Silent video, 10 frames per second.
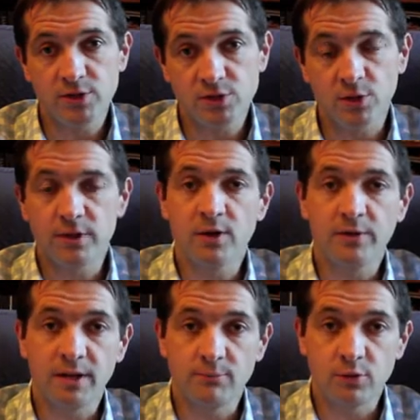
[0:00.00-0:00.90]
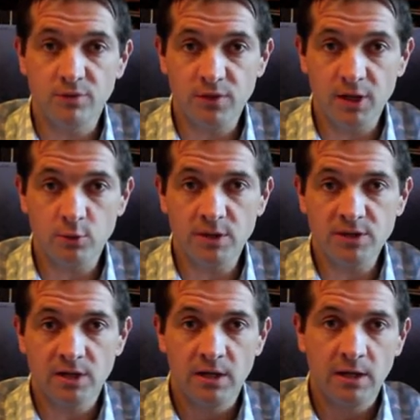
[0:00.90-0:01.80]
sure. There are a number of
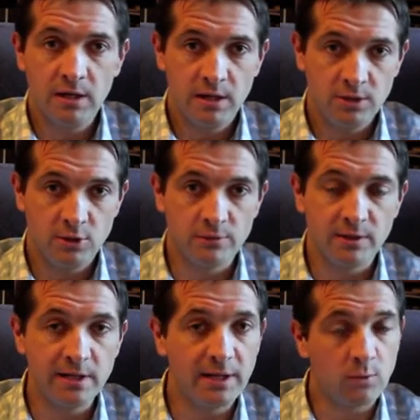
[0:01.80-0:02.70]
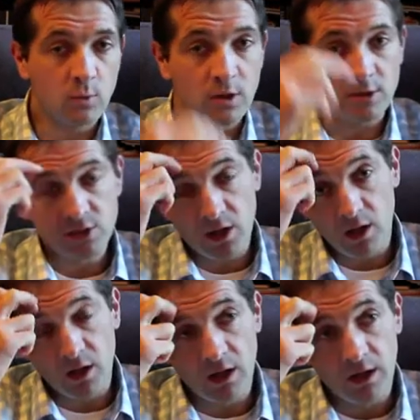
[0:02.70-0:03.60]
theories. Two of the leading ones
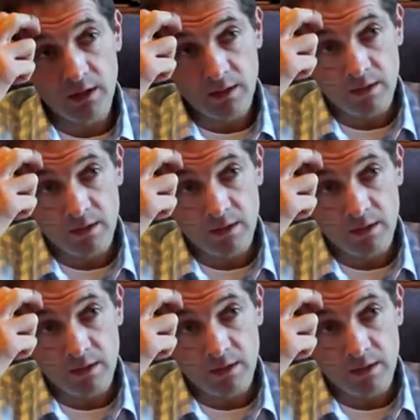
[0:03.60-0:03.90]
are